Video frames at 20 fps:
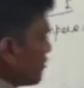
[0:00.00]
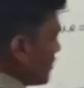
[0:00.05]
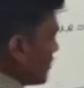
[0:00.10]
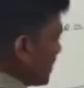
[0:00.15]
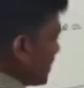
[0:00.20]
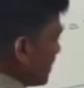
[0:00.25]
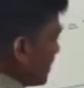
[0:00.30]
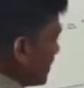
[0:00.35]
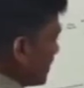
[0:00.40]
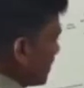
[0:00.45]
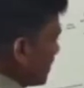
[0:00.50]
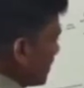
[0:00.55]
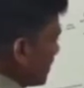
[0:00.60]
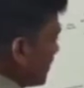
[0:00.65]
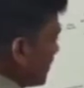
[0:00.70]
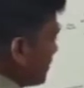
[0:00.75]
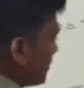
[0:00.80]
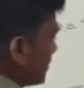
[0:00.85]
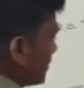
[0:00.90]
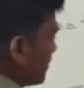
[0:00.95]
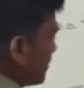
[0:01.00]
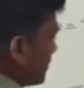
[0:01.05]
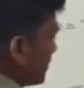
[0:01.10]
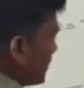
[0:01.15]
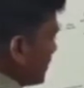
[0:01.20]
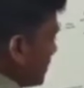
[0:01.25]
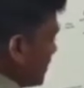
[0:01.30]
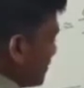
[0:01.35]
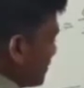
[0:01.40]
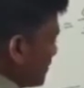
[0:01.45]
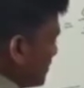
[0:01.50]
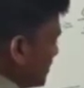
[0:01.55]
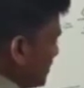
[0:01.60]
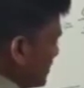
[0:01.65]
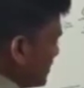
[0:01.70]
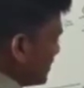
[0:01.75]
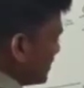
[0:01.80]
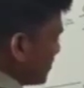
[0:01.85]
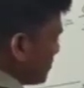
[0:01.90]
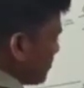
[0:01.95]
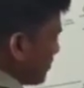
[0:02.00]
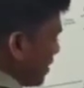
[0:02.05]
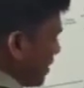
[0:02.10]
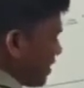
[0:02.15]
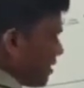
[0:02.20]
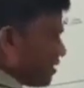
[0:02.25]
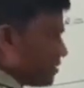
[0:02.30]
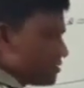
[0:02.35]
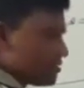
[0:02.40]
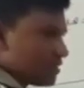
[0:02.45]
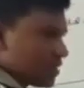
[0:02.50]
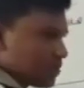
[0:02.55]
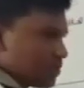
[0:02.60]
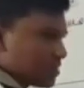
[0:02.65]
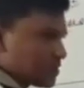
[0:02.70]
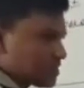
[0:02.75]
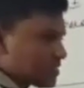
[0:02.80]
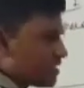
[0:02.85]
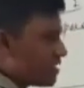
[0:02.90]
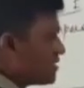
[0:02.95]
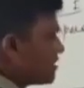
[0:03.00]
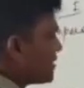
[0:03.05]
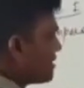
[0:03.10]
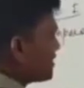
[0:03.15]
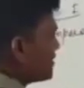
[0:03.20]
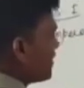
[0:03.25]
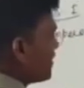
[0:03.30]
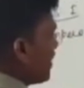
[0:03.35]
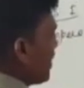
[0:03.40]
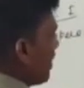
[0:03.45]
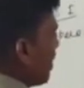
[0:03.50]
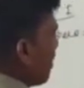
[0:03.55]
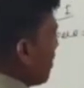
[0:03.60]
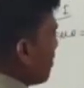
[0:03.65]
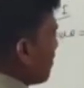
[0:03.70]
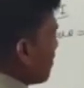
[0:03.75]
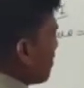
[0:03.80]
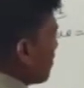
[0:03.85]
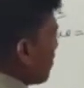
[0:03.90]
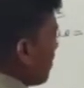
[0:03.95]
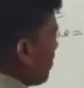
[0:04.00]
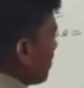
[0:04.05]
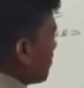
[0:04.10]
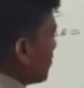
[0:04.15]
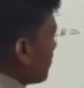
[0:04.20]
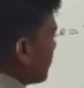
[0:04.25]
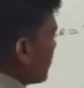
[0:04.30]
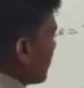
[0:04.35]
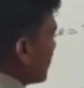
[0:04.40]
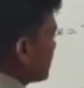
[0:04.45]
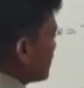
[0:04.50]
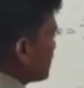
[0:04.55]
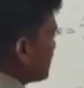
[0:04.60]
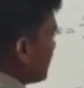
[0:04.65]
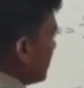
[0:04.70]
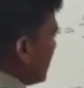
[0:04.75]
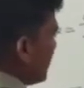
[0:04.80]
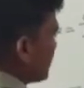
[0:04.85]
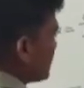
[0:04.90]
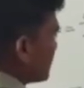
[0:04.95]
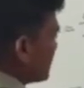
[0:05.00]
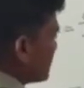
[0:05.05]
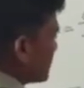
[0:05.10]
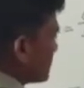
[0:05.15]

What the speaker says: We know that very clearly. this symbol is represented the convex